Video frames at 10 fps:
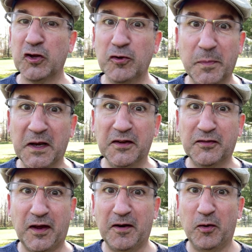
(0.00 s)
You've been
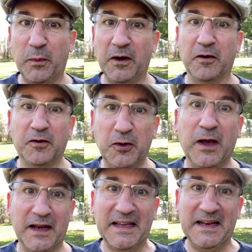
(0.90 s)
inside all winter. You
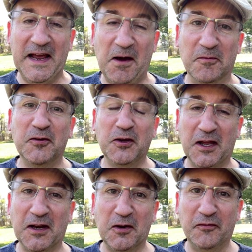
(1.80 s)
got to get out. You
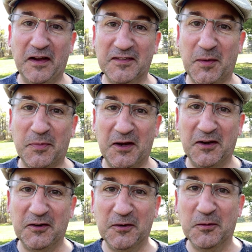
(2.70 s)
got to go find something to
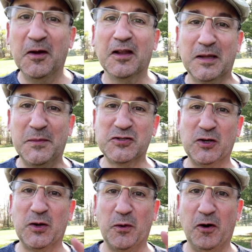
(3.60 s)
do. Let me show
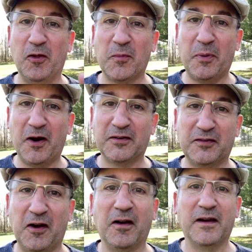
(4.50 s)
you where all the parks
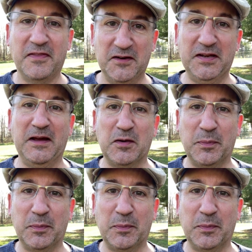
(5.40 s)
are in the town of